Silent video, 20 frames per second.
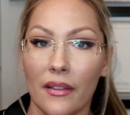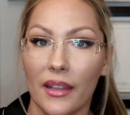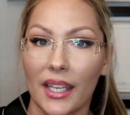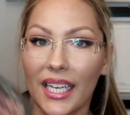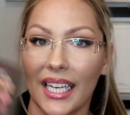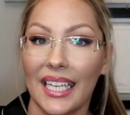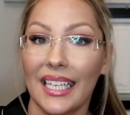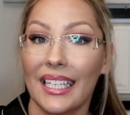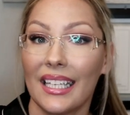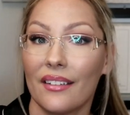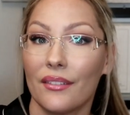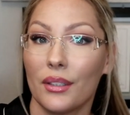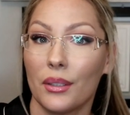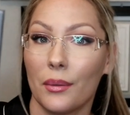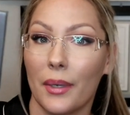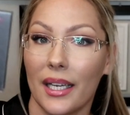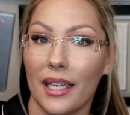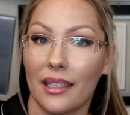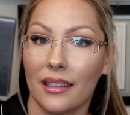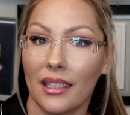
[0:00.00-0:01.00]
They didn't give
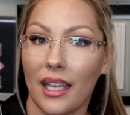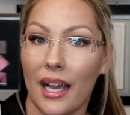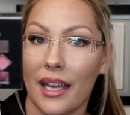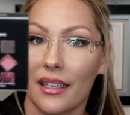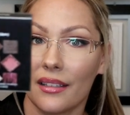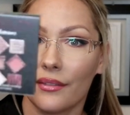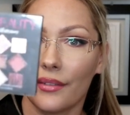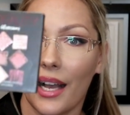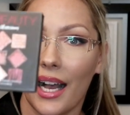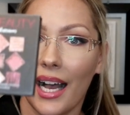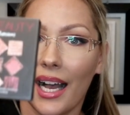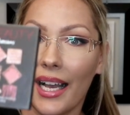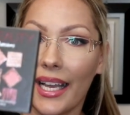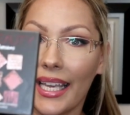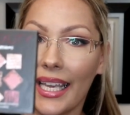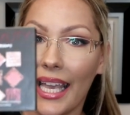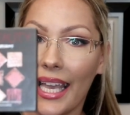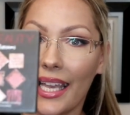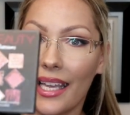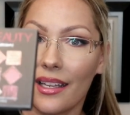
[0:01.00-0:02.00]
away a lot of
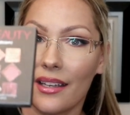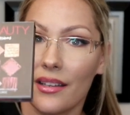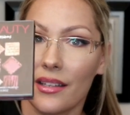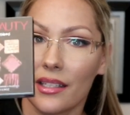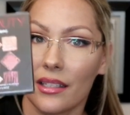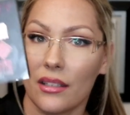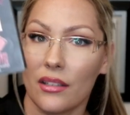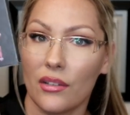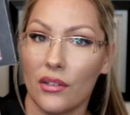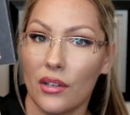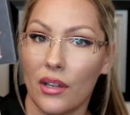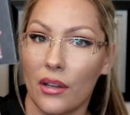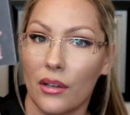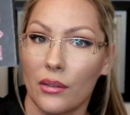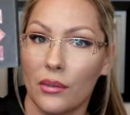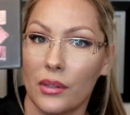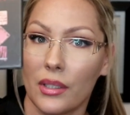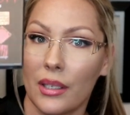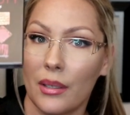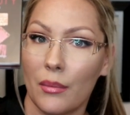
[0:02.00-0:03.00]
high-end
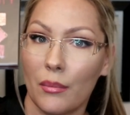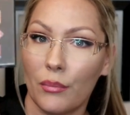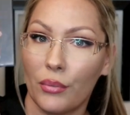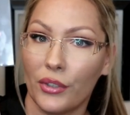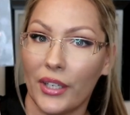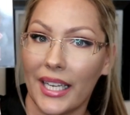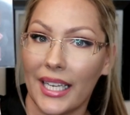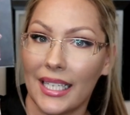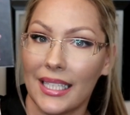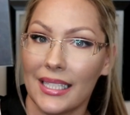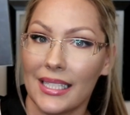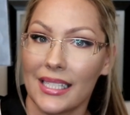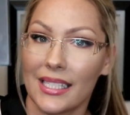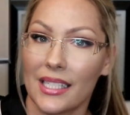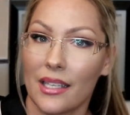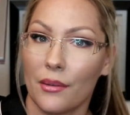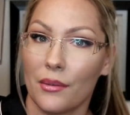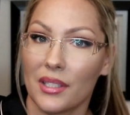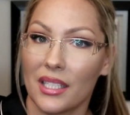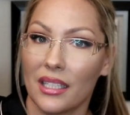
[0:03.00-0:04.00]
known brands.
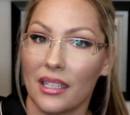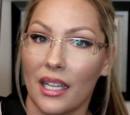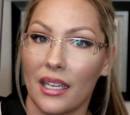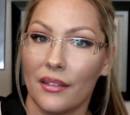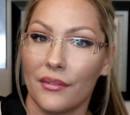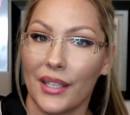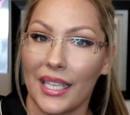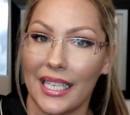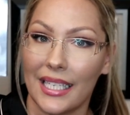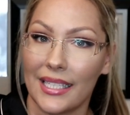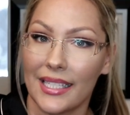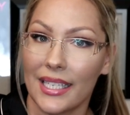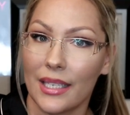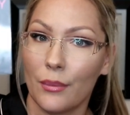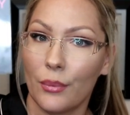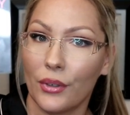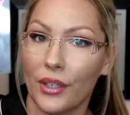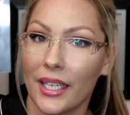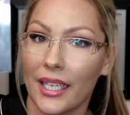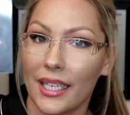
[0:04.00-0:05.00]
It was a lot of indie
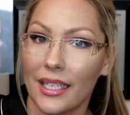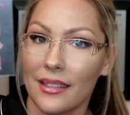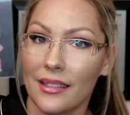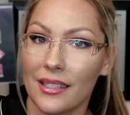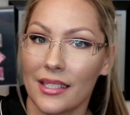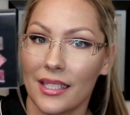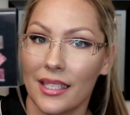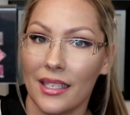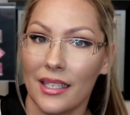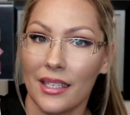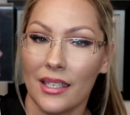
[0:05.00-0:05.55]
brands.